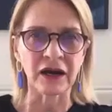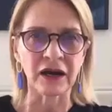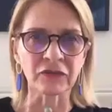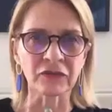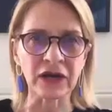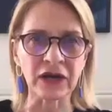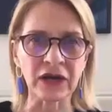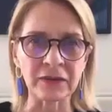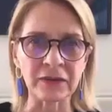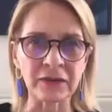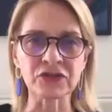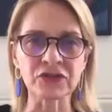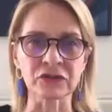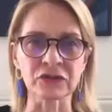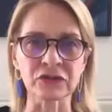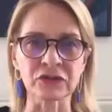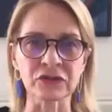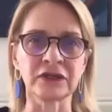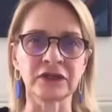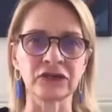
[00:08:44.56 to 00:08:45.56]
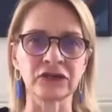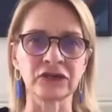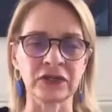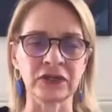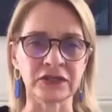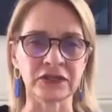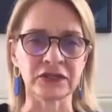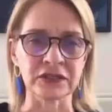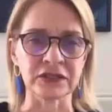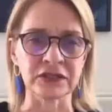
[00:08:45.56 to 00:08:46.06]
I would absolutely
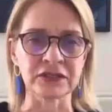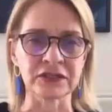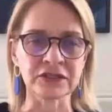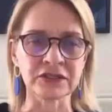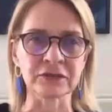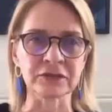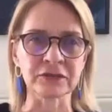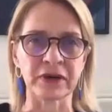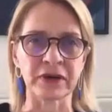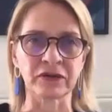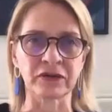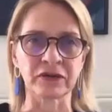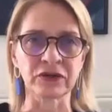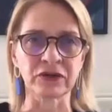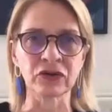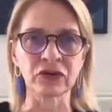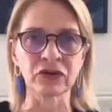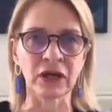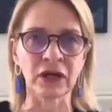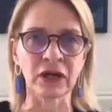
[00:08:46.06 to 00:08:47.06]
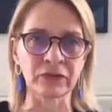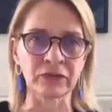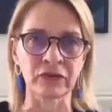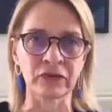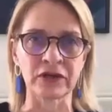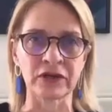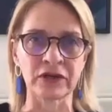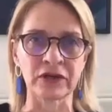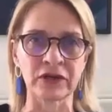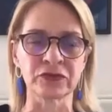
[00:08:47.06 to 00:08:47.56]
agree. It is about a
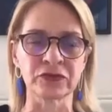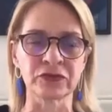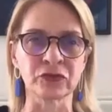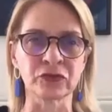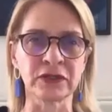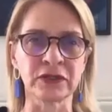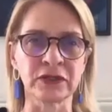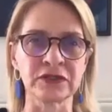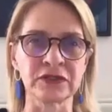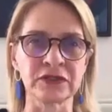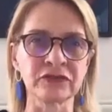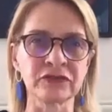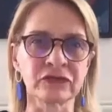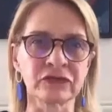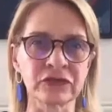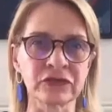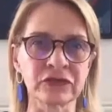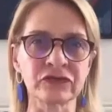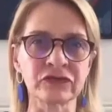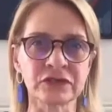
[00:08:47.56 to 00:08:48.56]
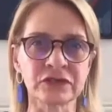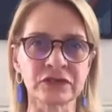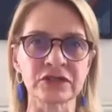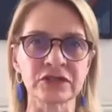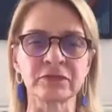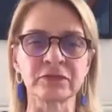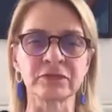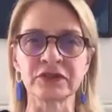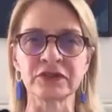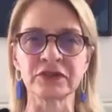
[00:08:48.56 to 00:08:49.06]
collaboration between different
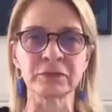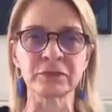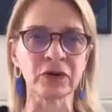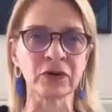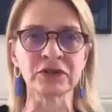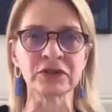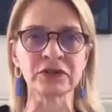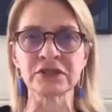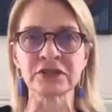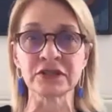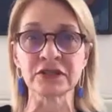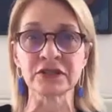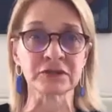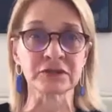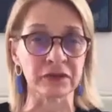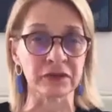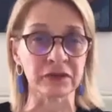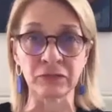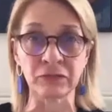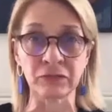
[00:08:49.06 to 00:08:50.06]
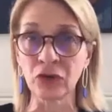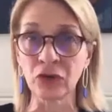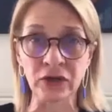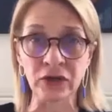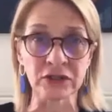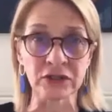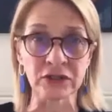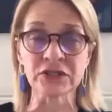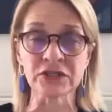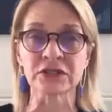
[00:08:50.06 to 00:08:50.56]
disciplines, politics and
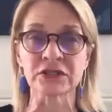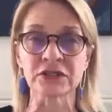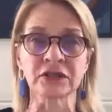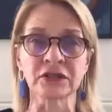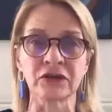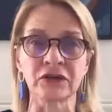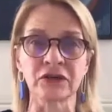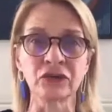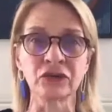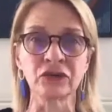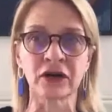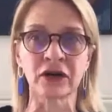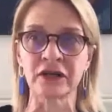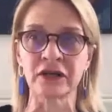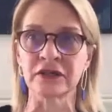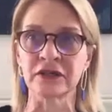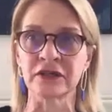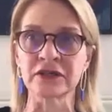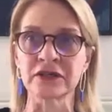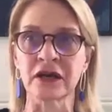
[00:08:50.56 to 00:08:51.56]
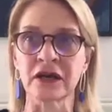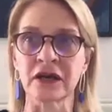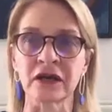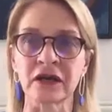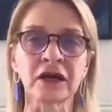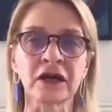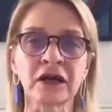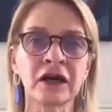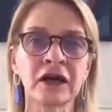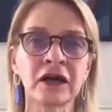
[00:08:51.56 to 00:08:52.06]
lawyers, you know, who are under
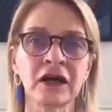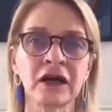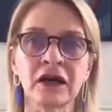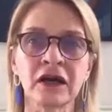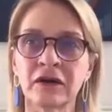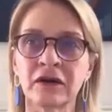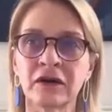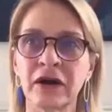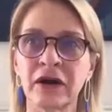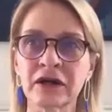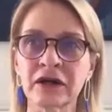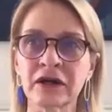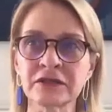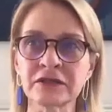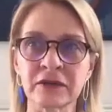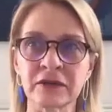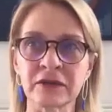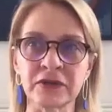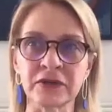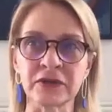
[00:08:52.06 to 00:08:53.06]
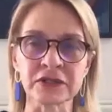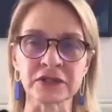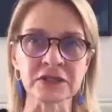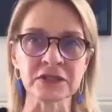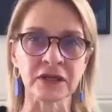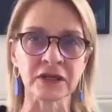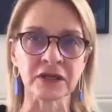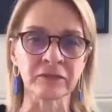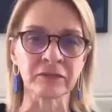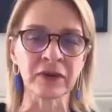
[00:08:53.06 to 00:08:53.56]
attack,
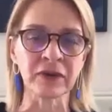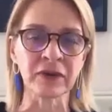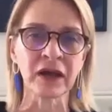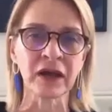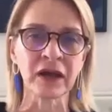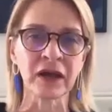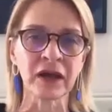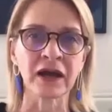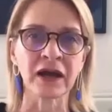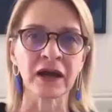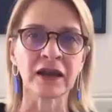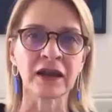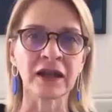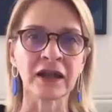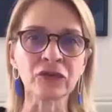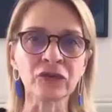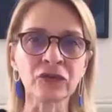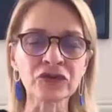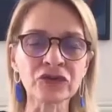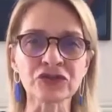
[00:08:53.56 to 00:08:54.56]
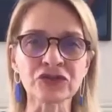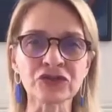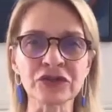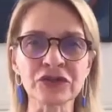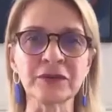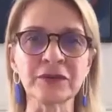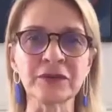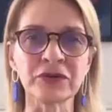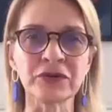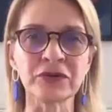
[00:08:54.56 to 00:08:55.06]
academics, and also to
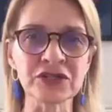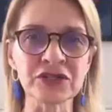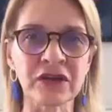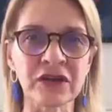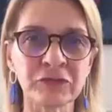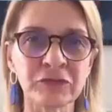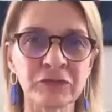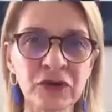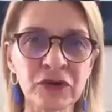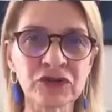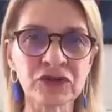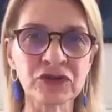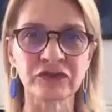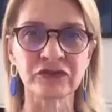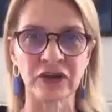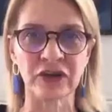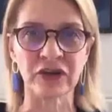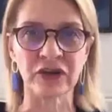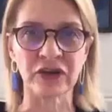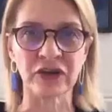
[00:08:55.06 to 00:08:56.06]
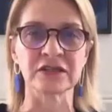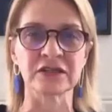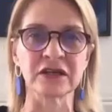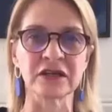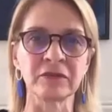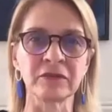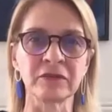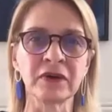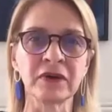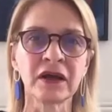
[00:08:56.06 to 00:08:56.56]
keep yourself motivated,
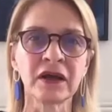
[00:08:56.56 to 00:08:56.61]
